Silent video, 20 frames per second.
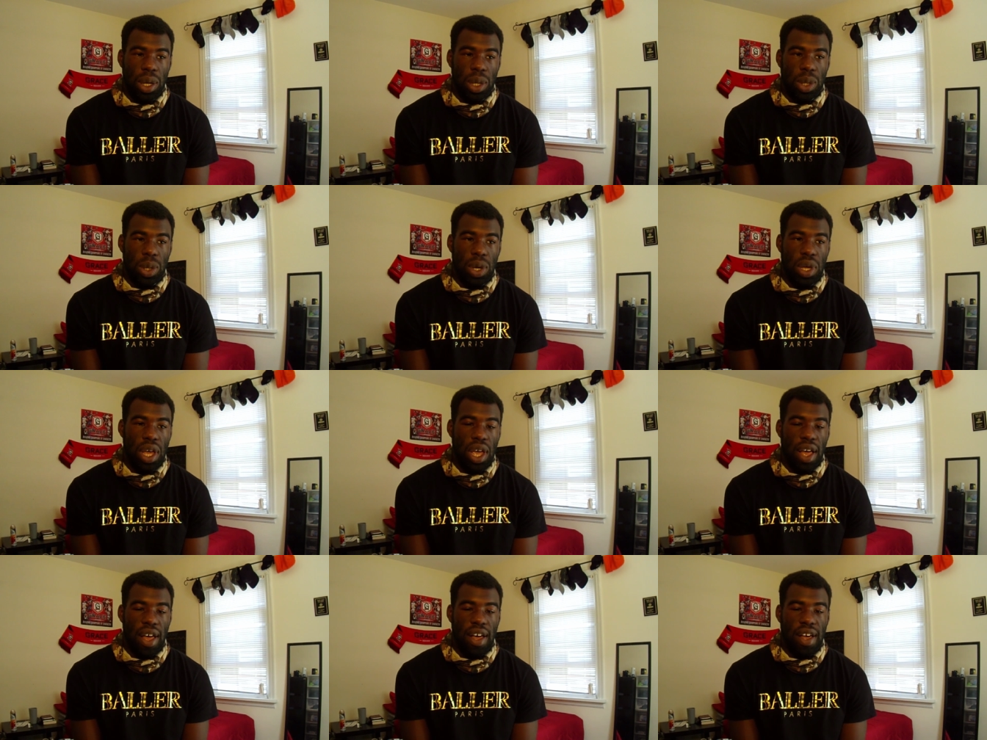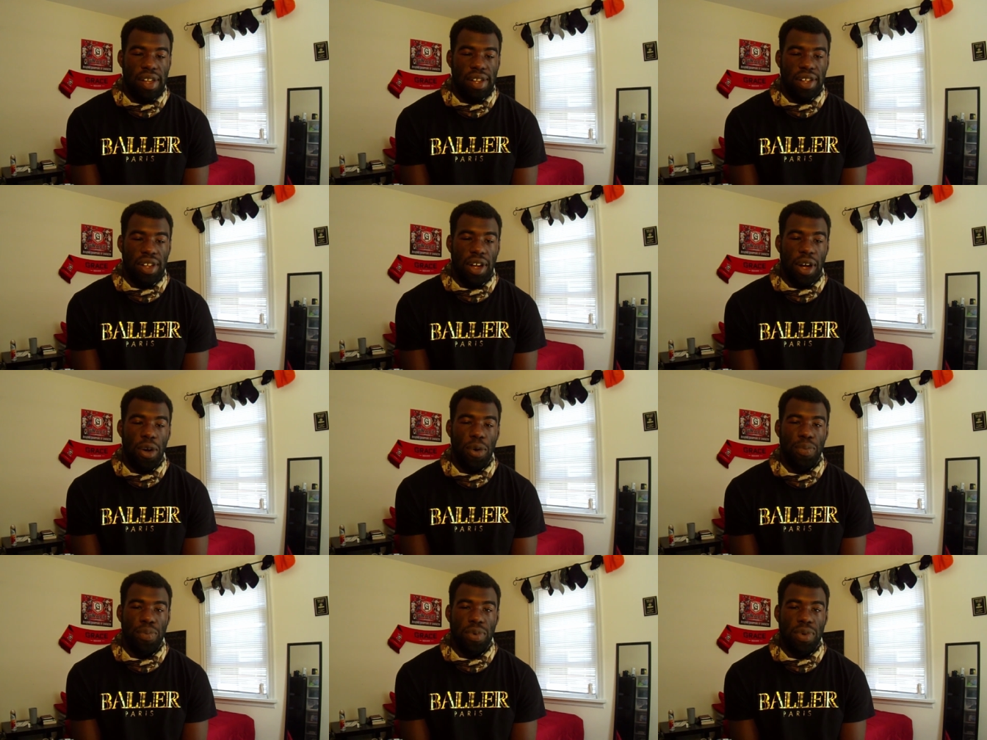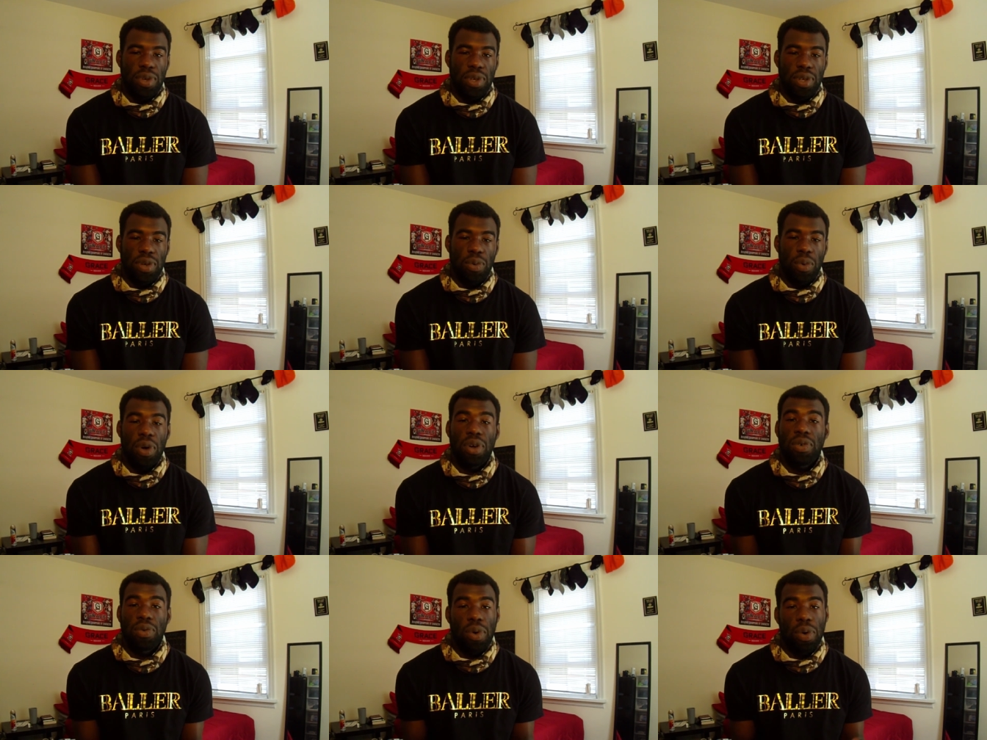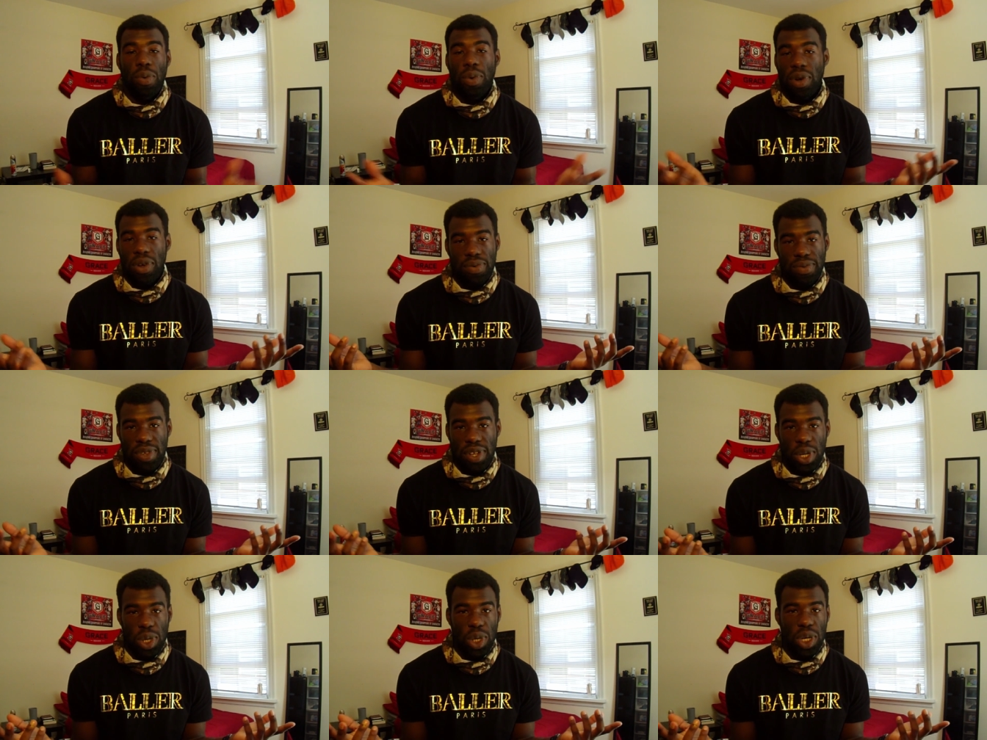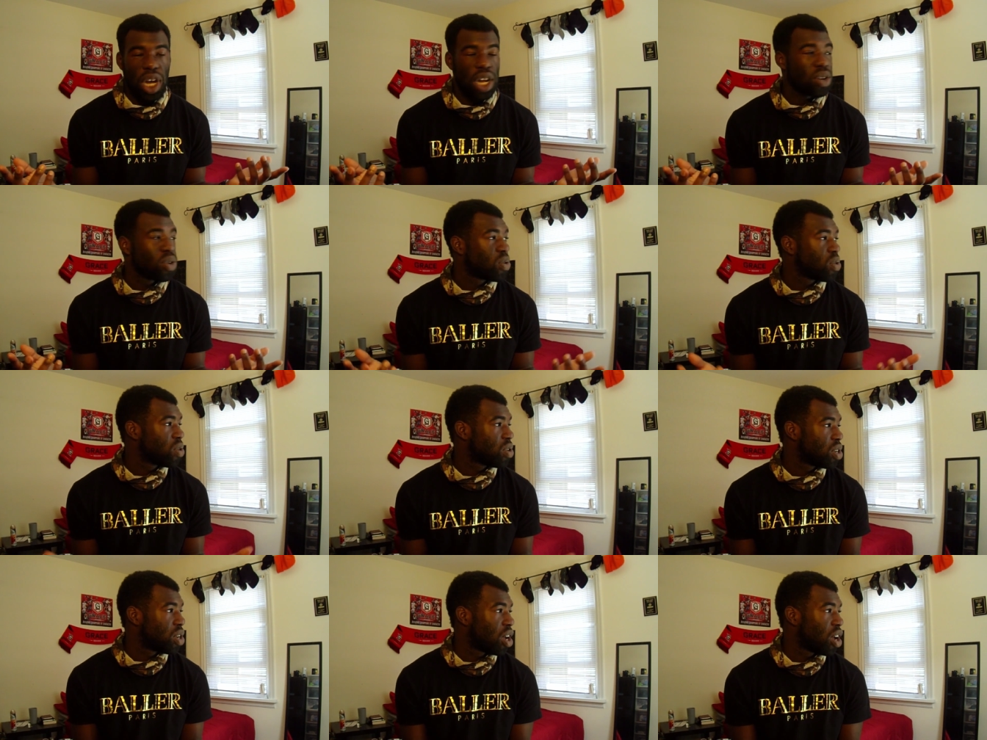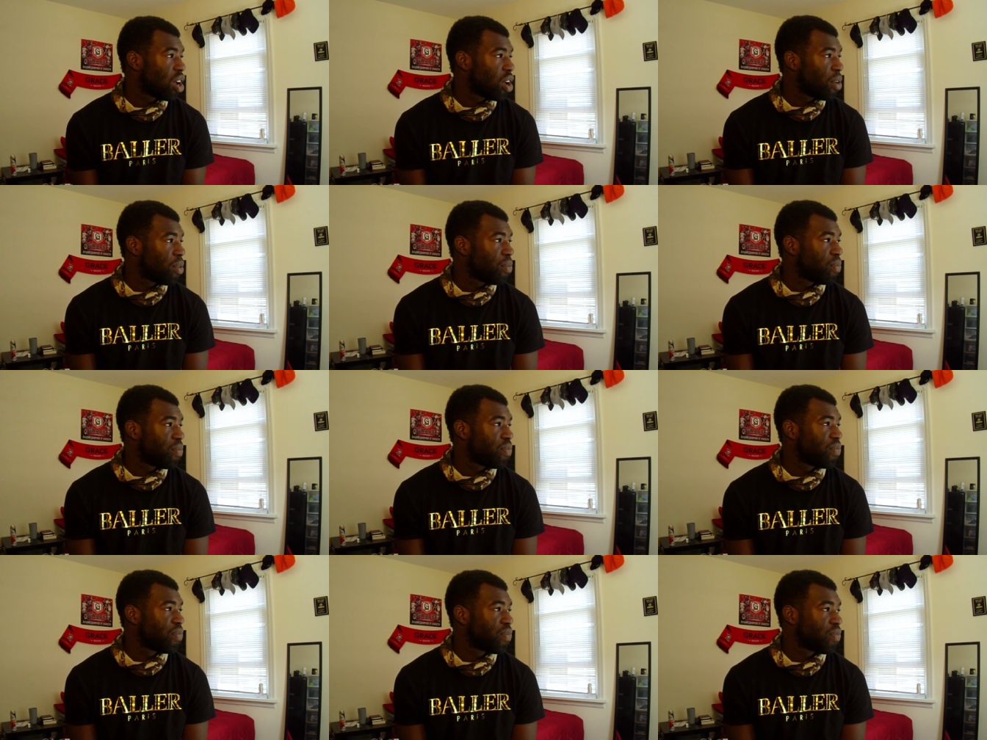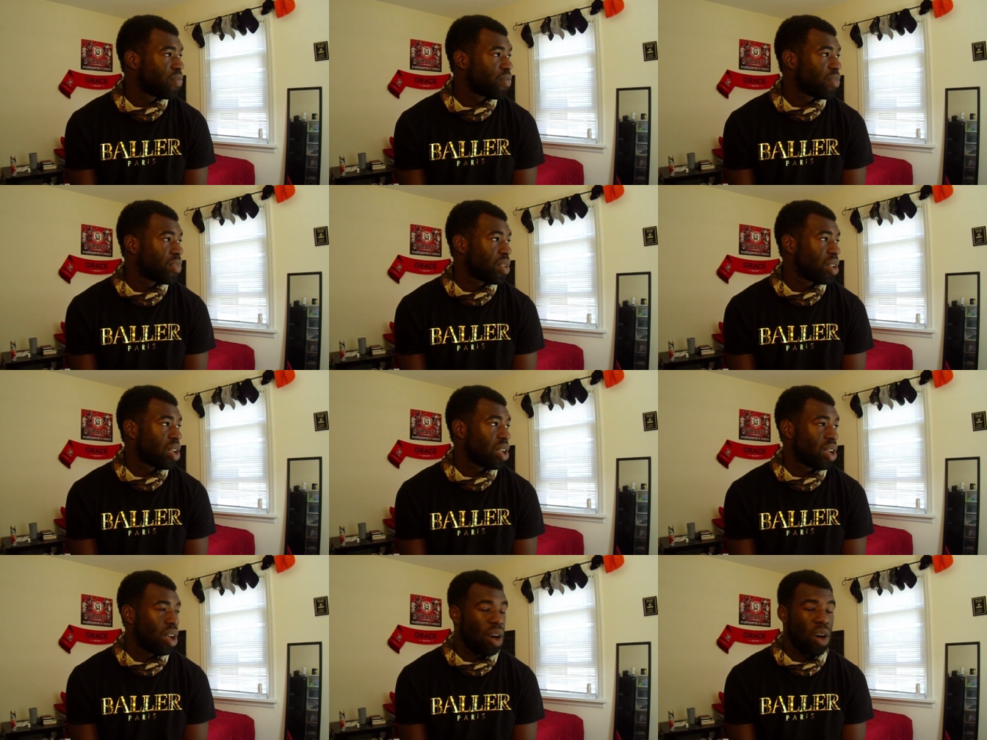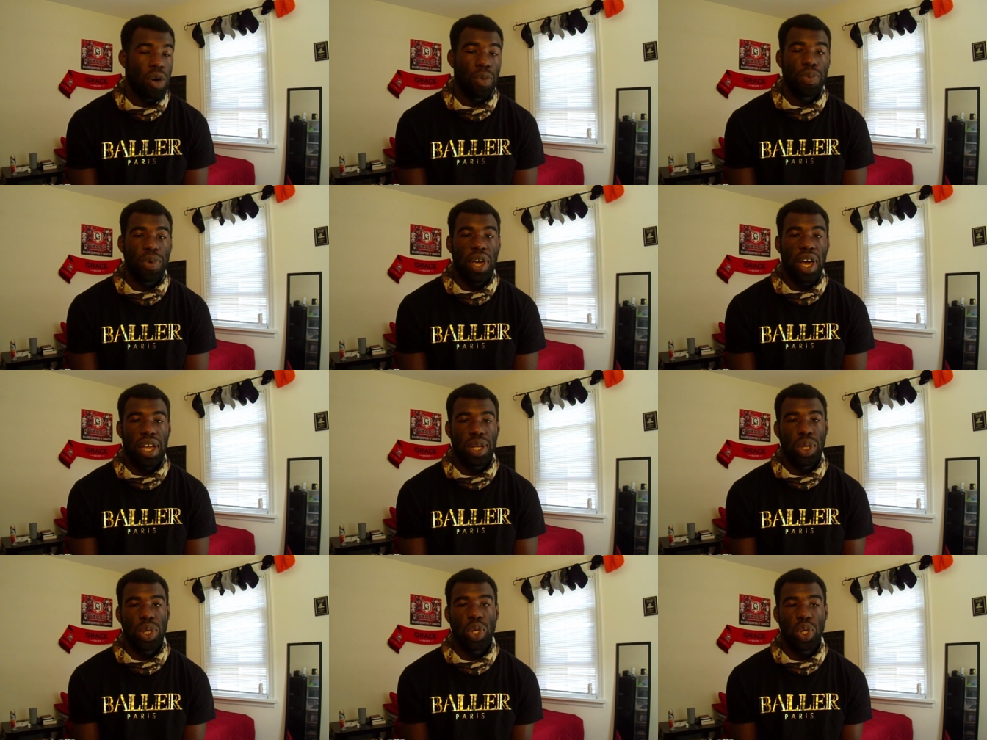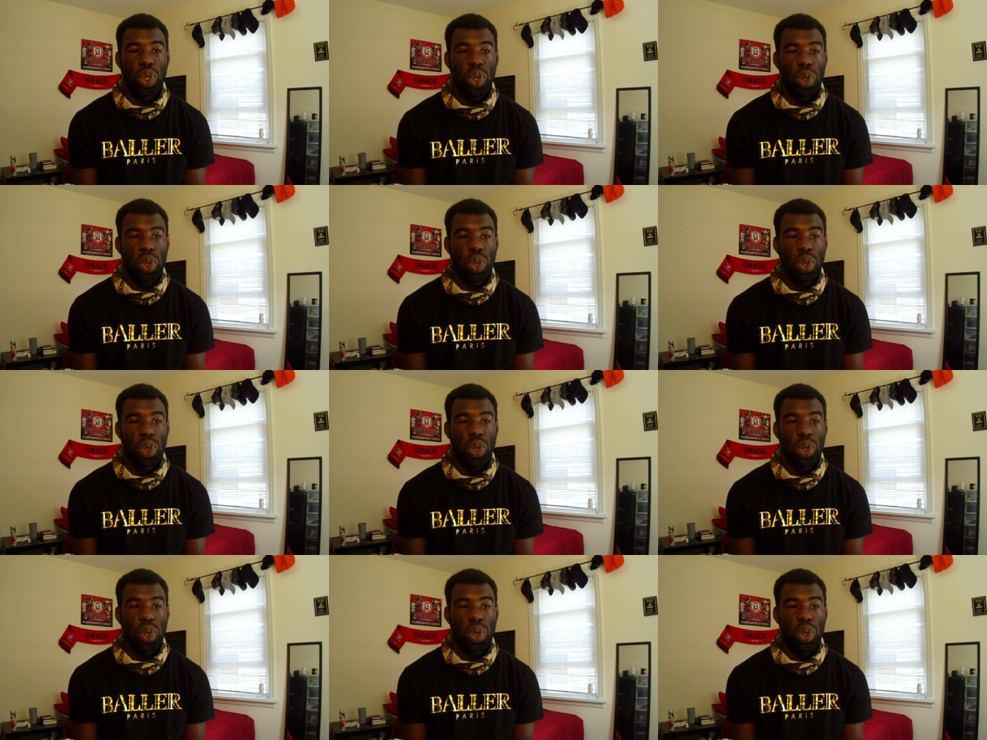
so yeah, I hope you welcome welcome to the channel. Um, I hope you guys